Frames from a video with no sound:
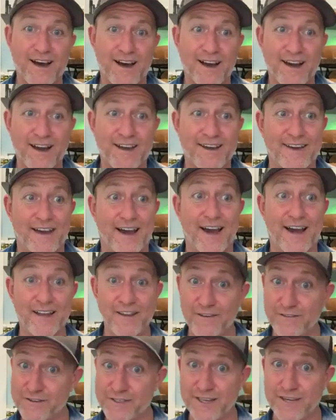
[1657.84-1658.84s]

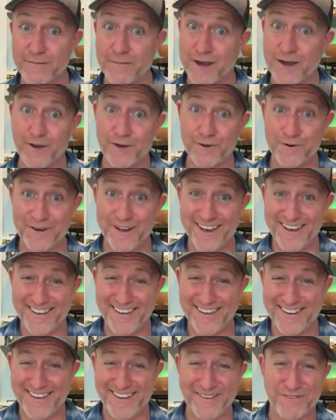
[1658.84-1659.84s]
love seeing my own
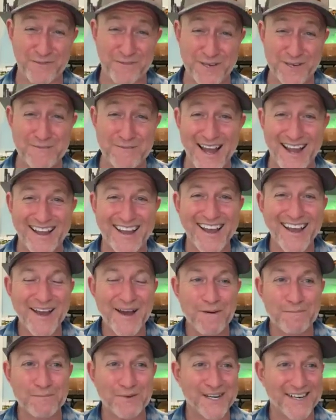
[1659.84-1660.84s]
feedback,
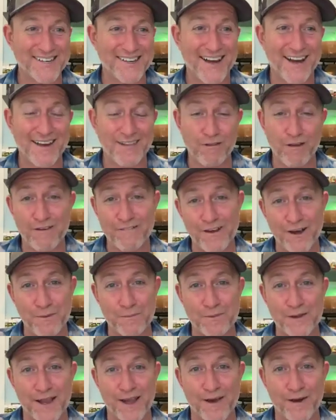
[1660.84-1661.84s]
but I love
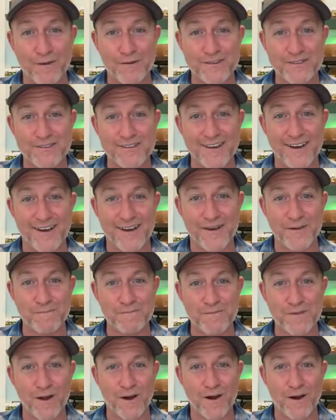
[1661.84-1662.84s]
helping out
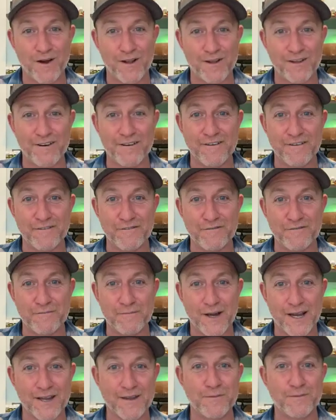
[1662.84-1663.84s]
all
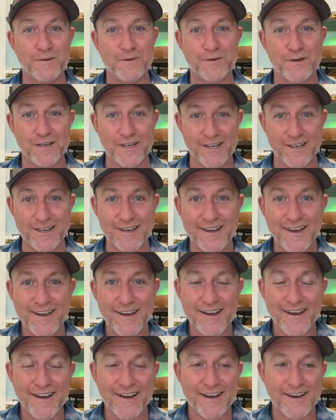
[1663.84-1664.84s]
of my community.
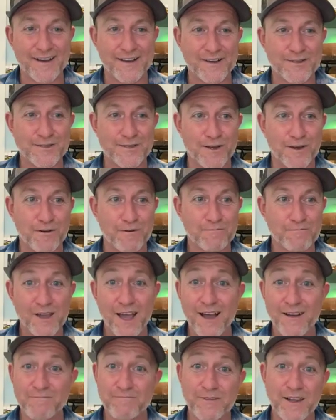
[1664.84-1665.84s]
So
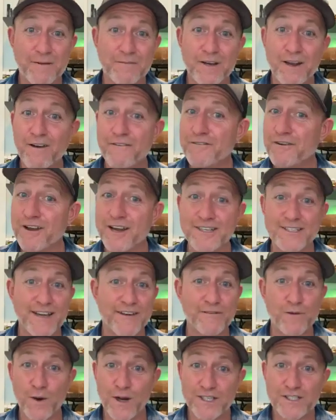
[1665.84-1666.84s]
yeah, let me know if you
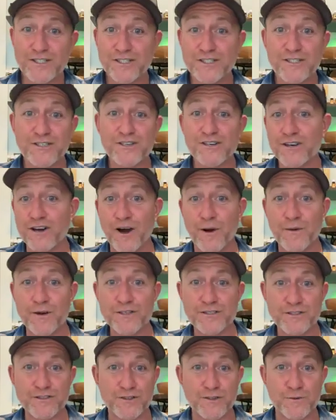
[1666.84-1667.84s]
guys have questions. You can
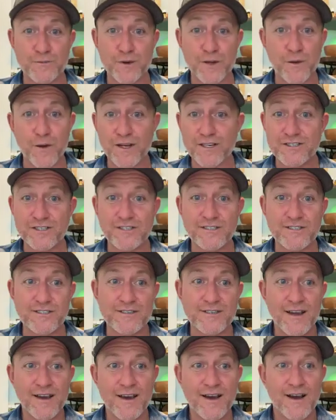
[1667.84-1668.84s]
always shoot me
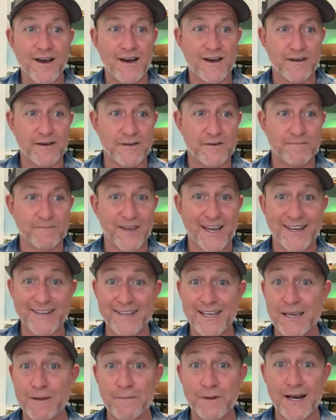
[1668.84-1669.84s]
questions,
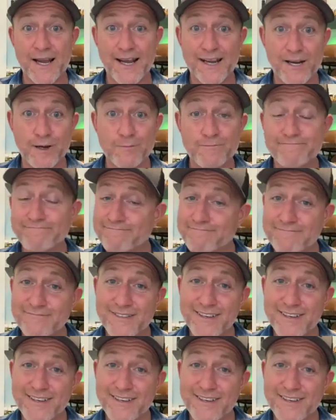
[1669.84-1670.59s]
and keep an eye out,